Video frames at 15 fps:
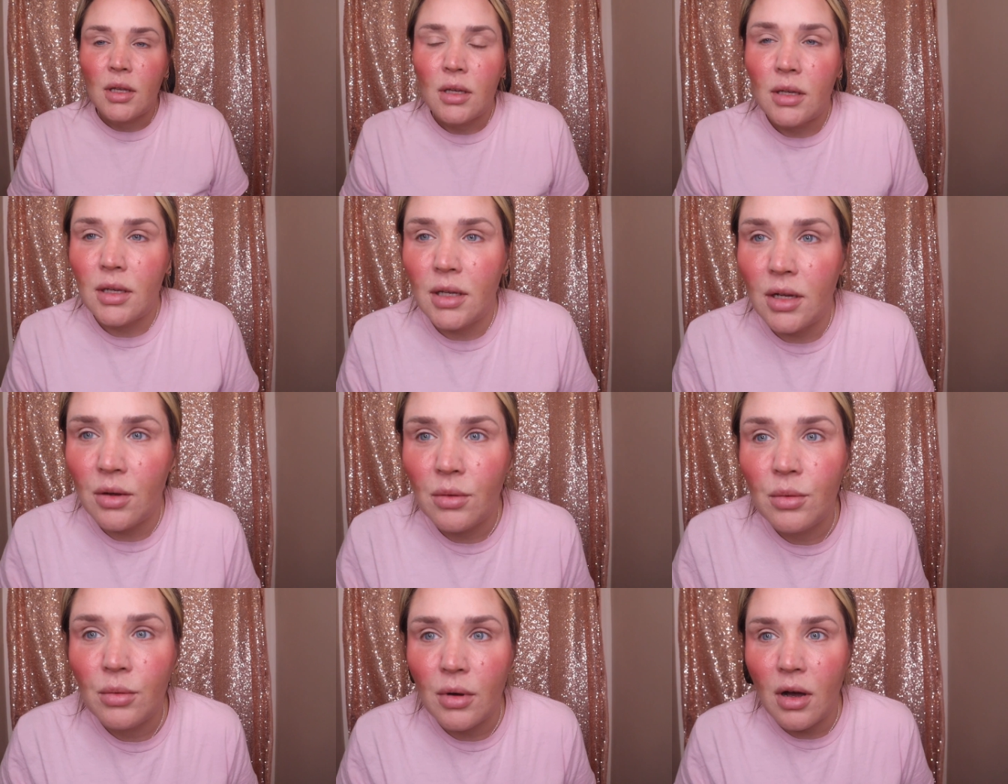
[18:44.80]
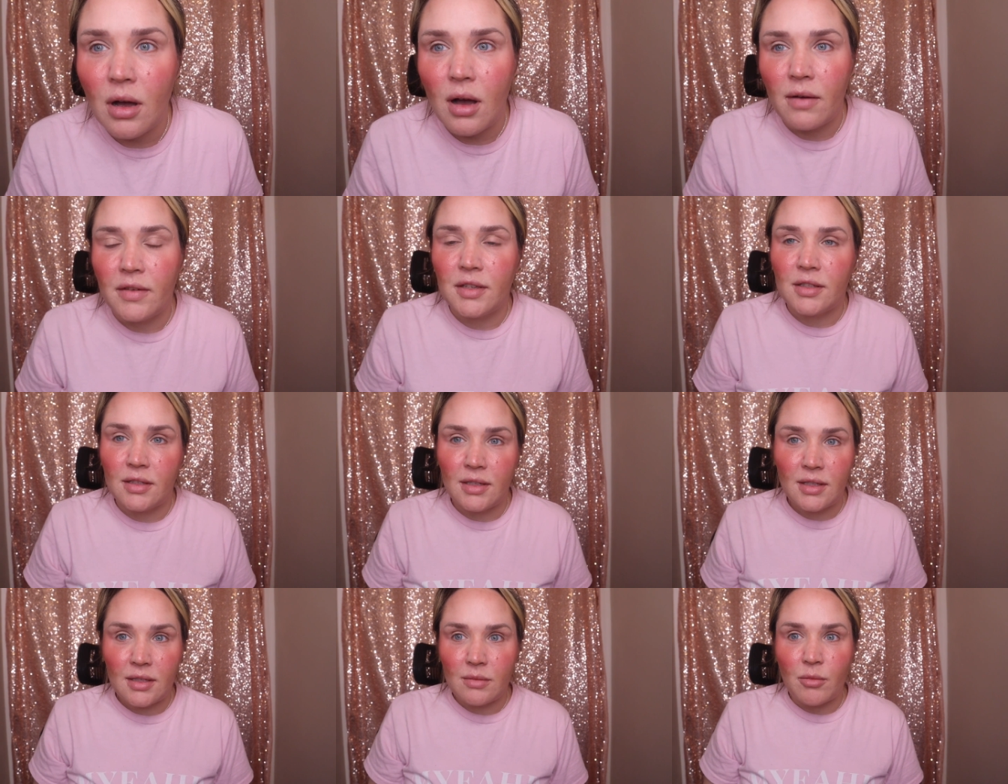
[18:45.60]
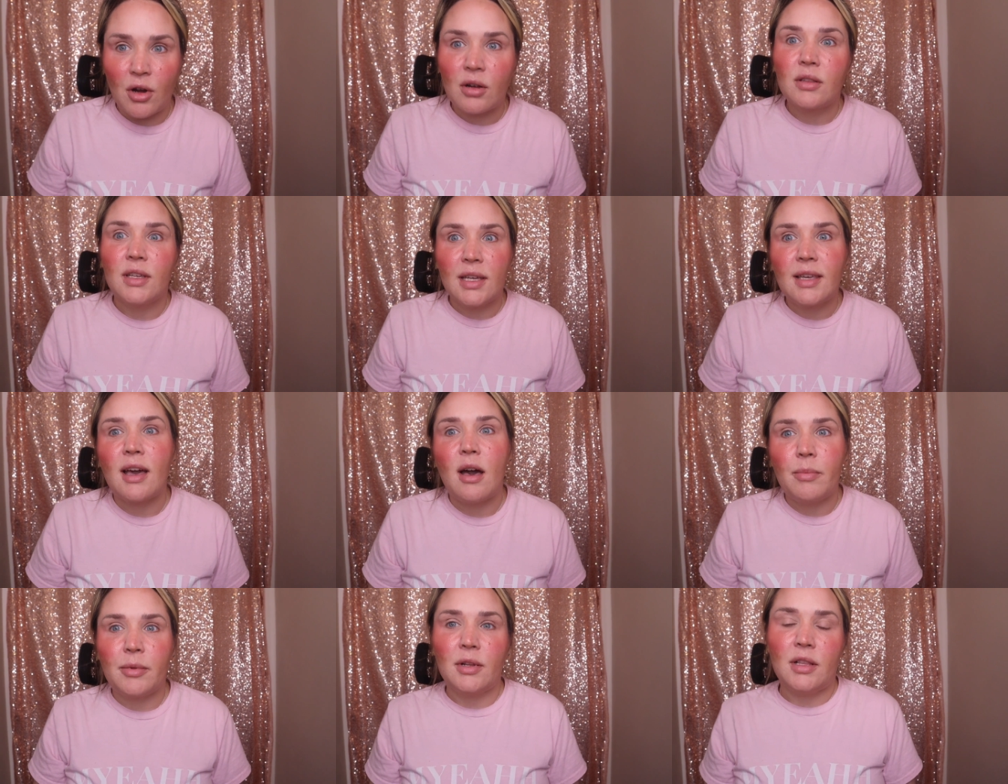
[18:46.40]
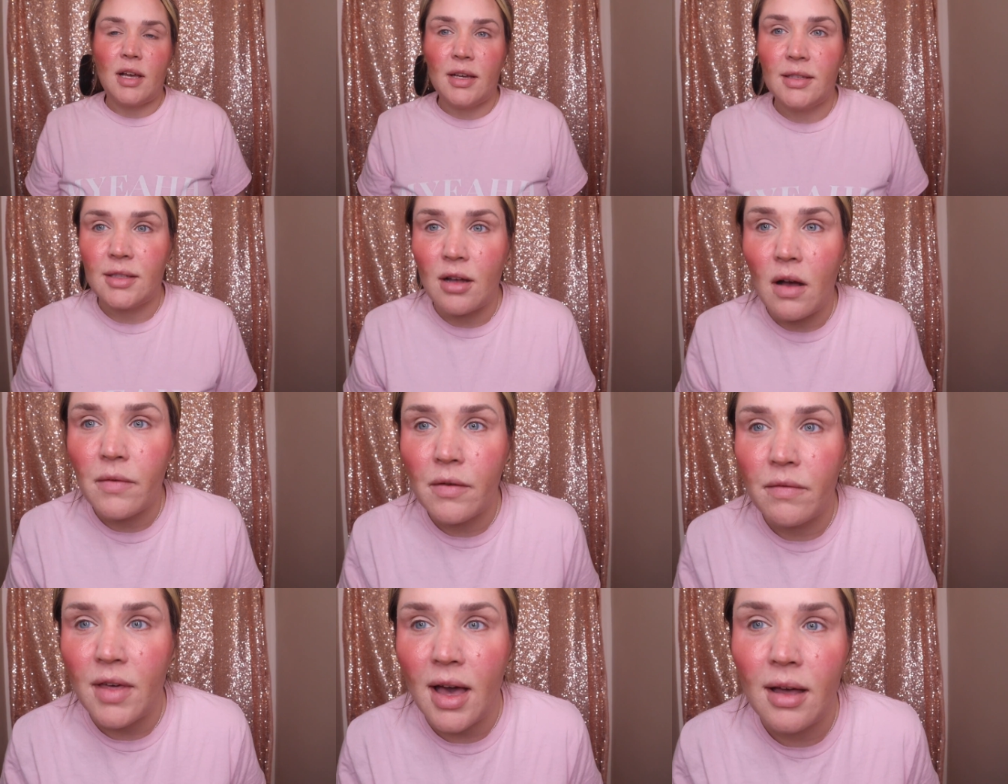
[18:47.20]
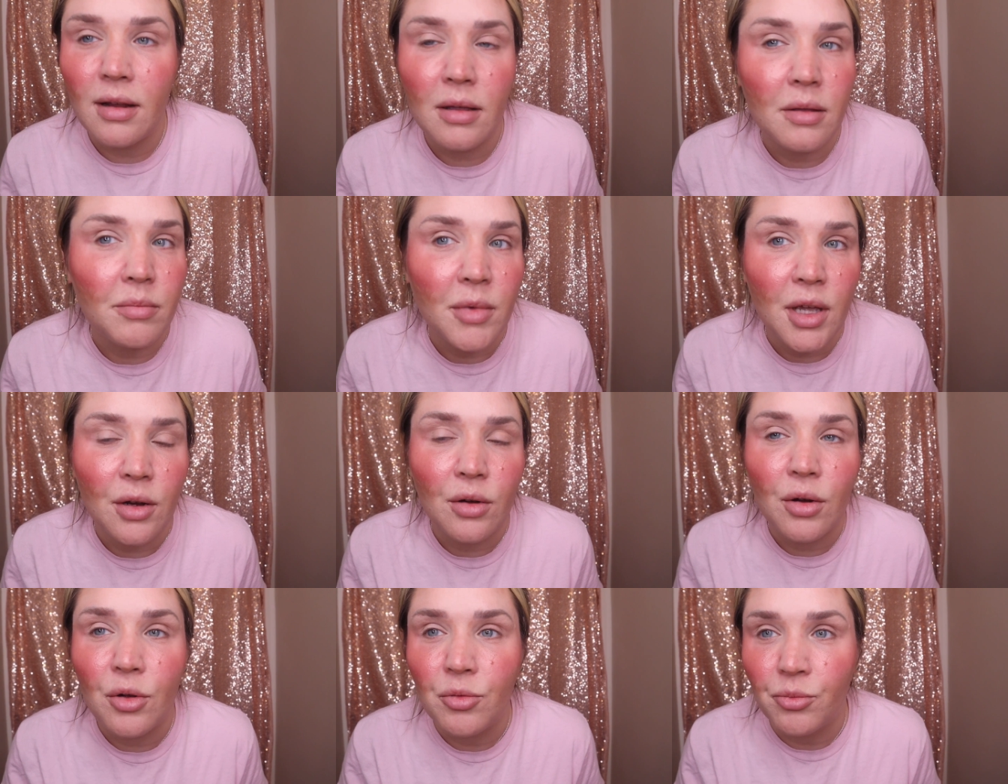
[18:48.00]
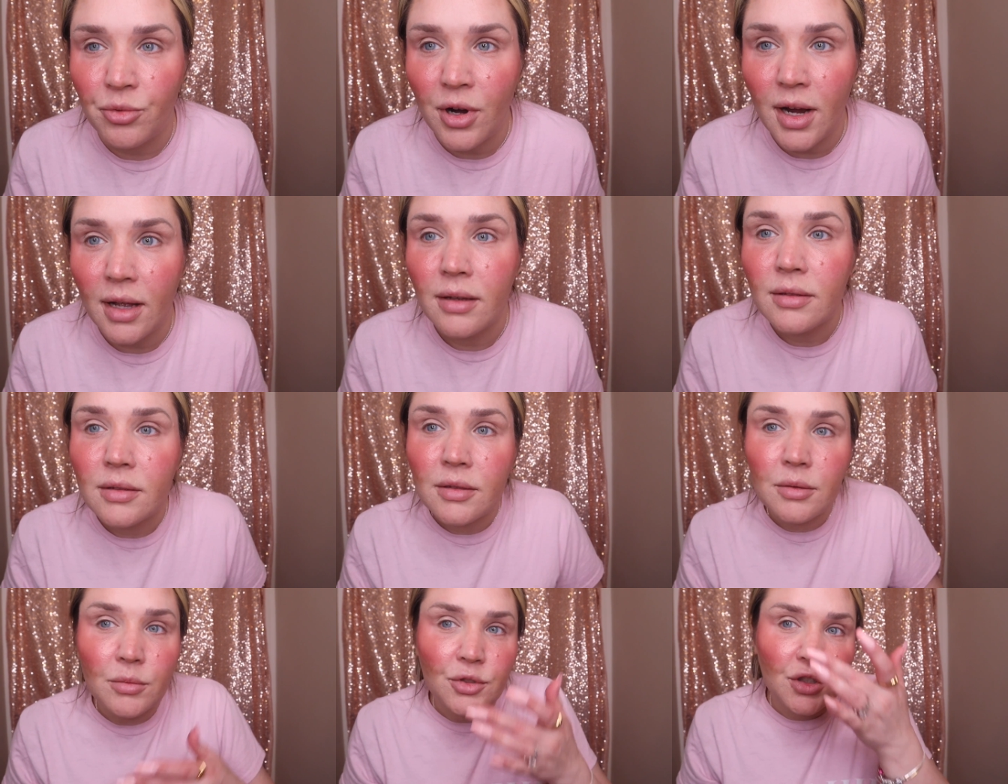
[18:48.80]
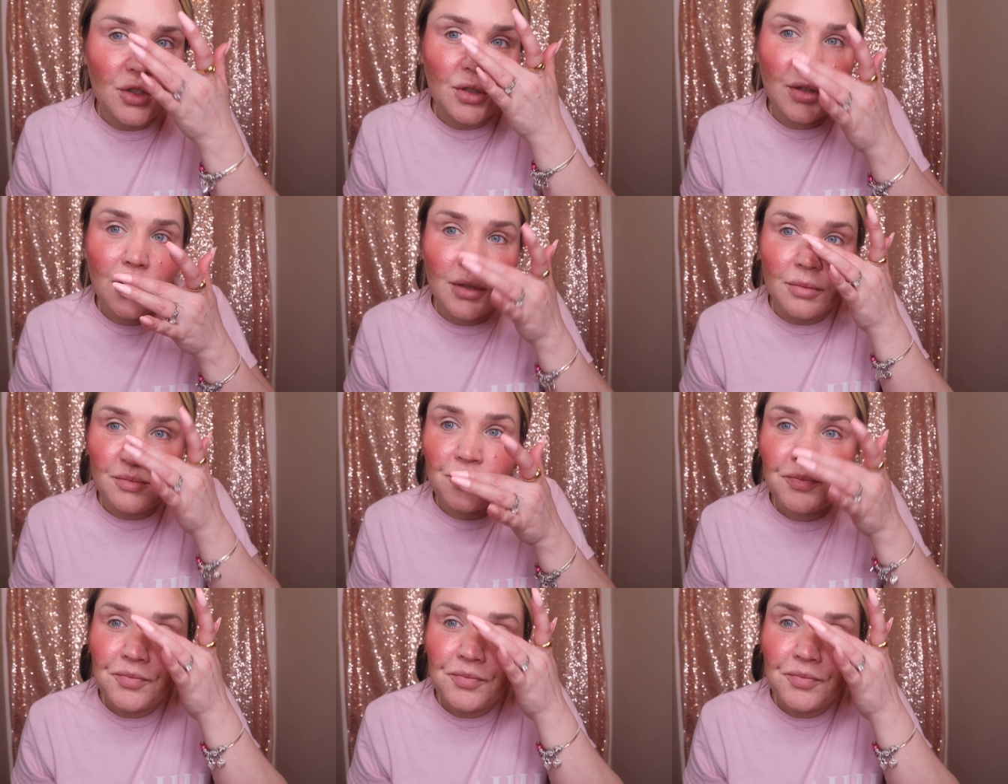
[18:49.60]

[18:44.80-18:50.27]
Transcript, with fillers: you know, obviously smartly capitalized off of that and made her own brand, which is good.